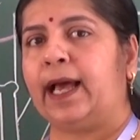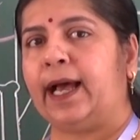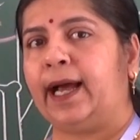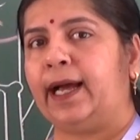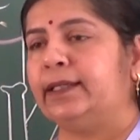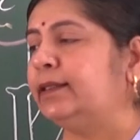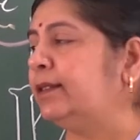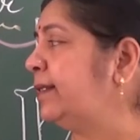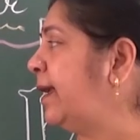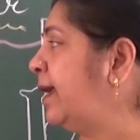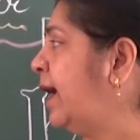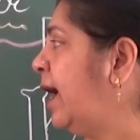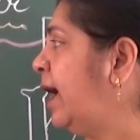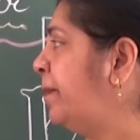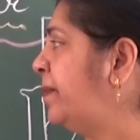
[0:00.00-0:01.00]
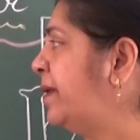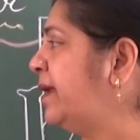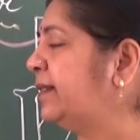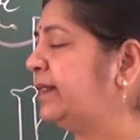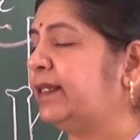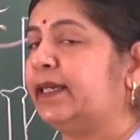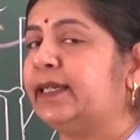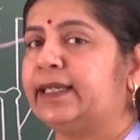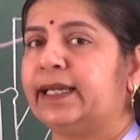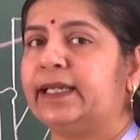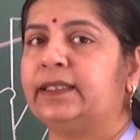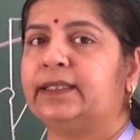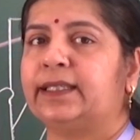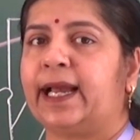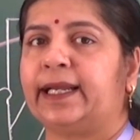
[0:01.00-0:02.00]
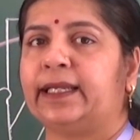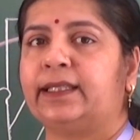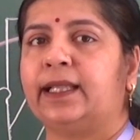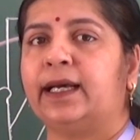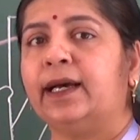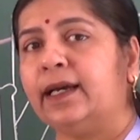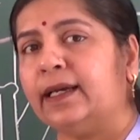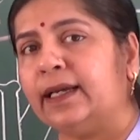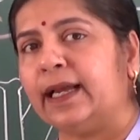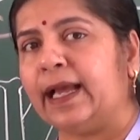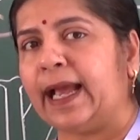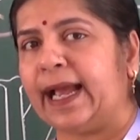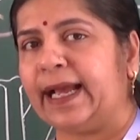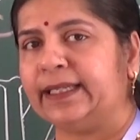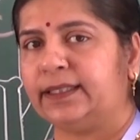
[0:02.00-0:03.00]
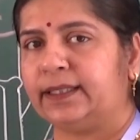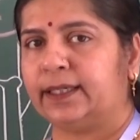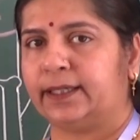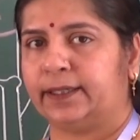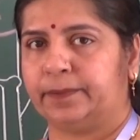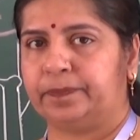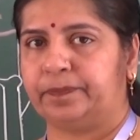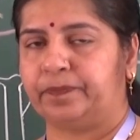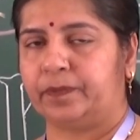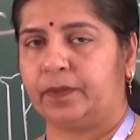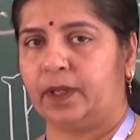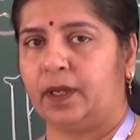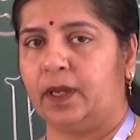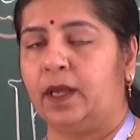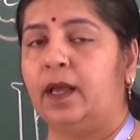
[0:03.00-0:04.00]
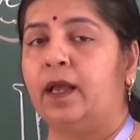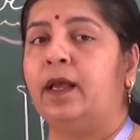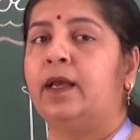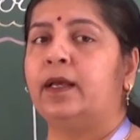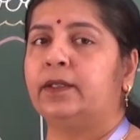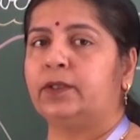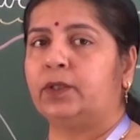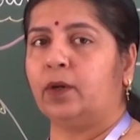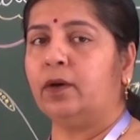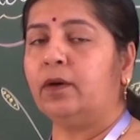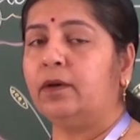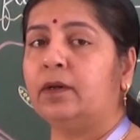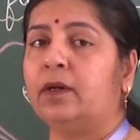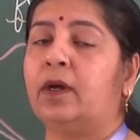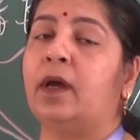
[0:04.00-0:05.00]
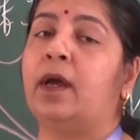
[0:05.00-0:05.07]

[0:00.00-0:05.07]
and they are present inside the anther. So